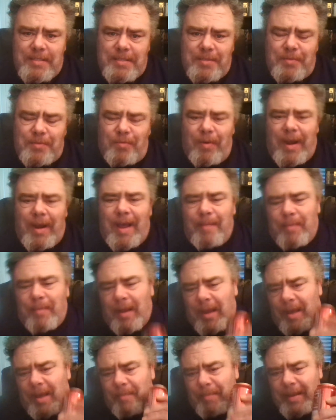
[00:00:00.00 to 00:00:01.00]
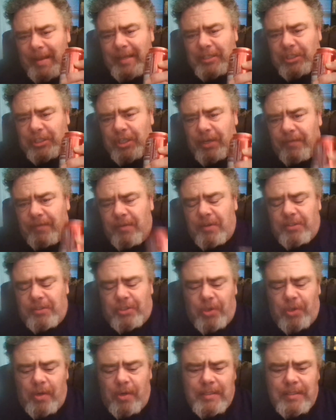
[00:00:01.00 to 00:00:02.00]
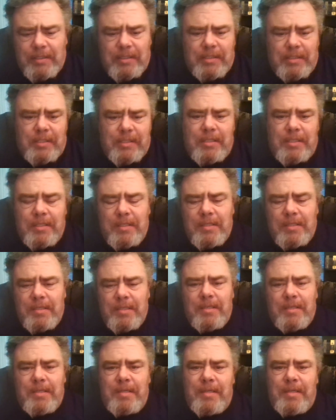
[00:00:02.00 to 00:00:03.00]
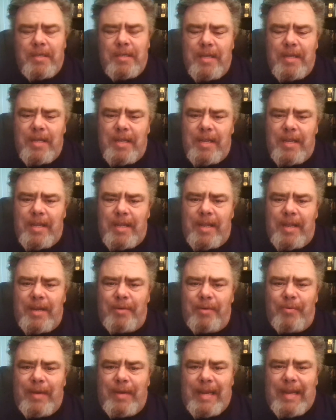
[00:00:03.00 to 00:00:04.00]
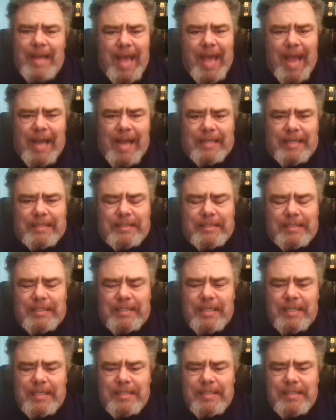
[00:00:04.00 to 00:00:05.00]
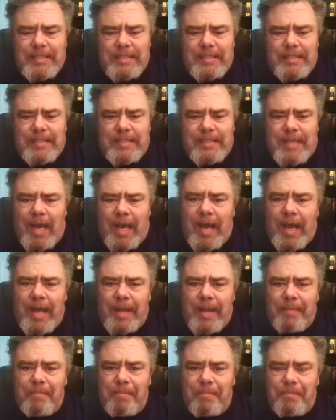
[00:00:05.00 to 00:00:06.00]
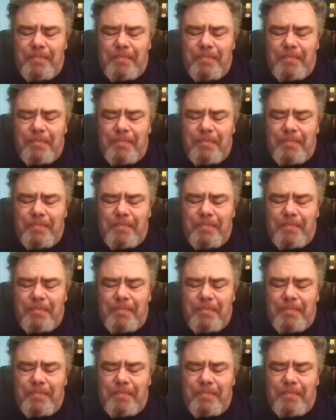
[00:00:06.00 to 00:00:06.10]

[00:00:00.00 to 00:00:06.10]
grab a libation of your choice, and relax, because it's time